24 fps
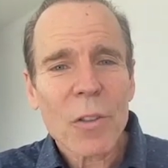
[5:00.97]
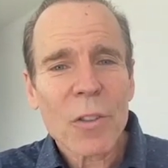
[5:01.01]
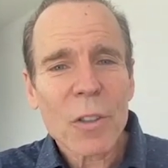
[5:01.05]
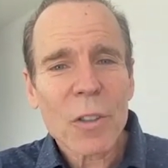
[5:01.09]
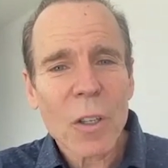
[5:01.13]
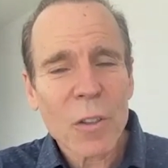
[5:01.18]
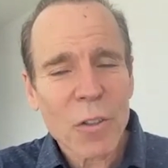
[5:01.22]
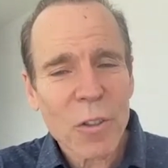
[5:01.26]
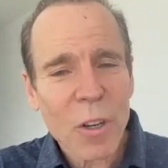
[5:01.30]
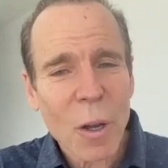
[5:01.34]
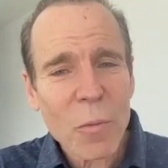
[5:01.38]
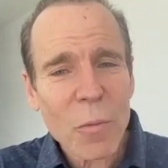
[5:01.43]

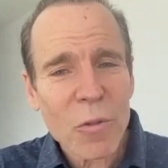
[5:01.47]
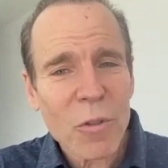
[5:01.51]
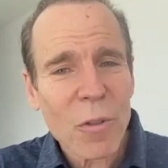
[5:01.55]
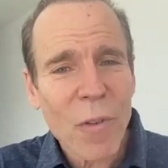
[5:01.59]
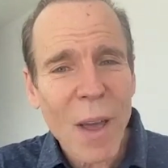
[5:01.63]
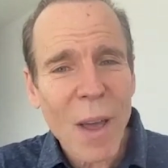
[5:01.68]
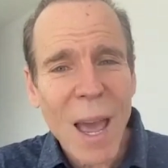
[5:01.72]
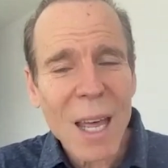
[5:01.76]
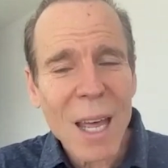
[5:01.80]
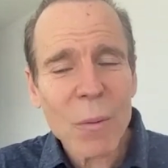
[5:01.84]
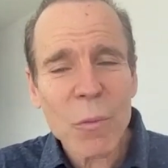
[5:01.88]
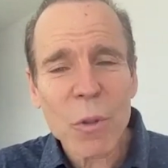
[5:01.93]
Consumption of
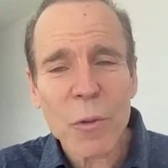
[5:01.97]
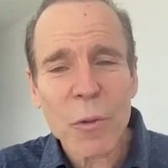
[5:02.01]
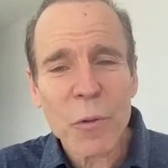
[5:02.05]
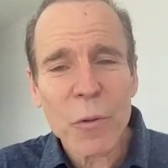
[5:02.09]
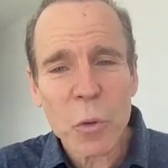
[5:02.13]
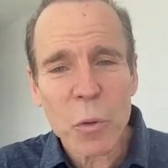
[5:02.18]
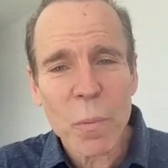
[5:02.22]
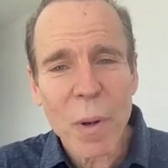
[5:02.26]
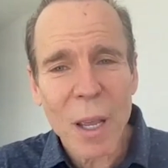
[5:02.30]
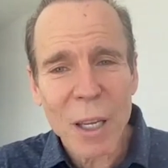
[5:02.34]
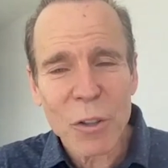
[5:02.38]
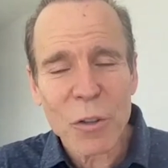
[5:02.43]
animal
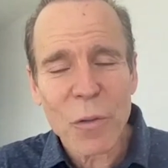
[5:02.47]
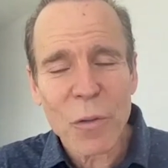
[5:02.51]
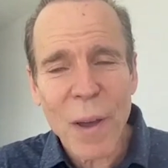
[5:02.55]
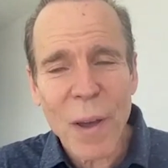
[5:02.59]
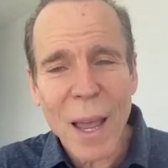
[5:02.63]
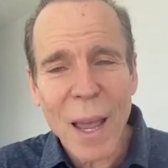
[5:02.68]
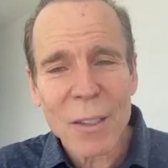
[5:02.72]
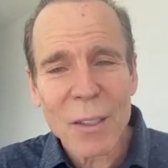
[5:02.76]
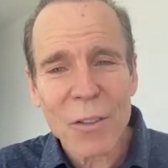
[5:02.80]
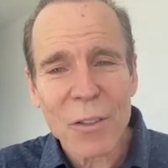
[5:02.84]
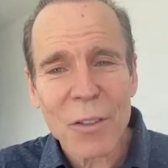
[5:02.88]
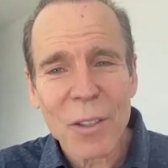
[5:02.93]
food-based
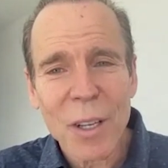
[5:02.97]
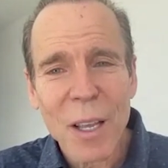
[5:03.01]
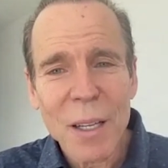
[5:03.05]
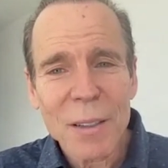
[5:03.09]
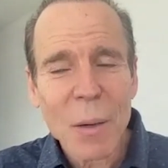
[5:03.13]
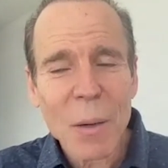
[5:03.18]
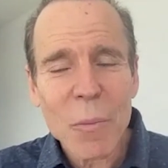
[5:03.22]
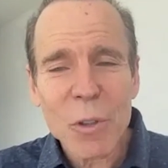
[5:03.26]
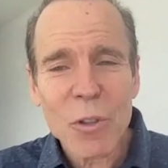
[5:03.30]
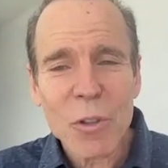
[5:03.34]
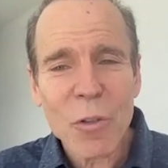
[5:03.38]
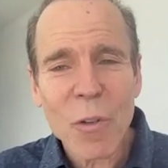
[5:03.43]
fats
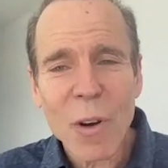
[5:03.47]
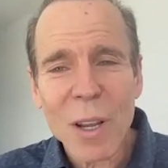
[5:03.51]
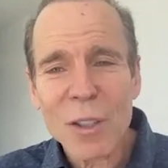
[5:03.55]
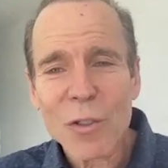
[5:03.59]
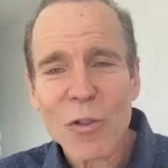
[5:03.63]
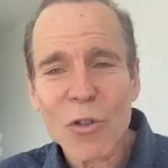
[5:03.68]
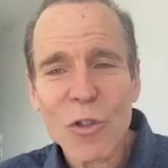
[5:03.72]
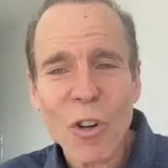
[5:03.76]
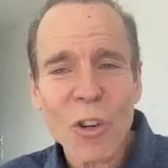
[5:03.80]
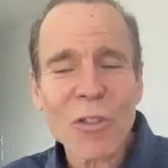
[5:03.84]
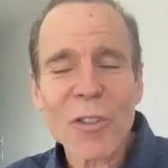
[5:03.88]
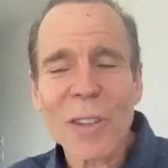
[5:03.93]

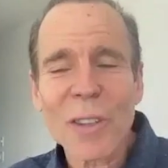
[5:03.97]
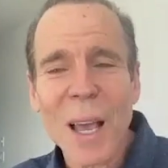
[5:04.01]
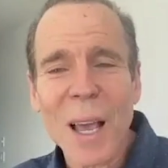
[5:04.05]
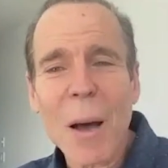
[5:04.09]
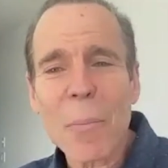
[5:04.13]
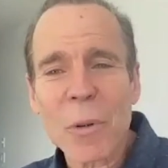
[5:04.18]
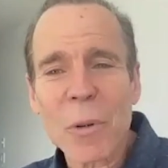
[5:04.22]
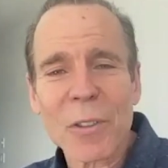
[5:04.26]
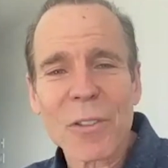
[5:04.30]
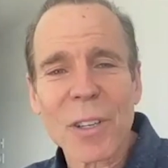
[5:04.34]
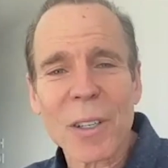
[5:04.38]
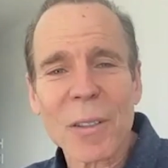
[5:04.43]
demonstrate just the
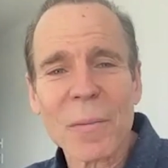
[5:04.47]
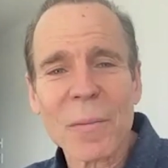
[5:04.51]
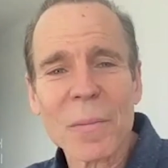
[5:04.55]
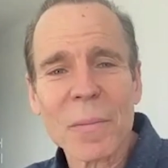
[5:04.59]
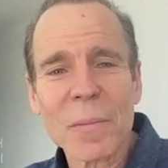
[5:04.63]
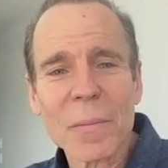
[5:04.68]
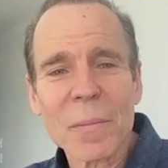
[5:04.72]
opposite.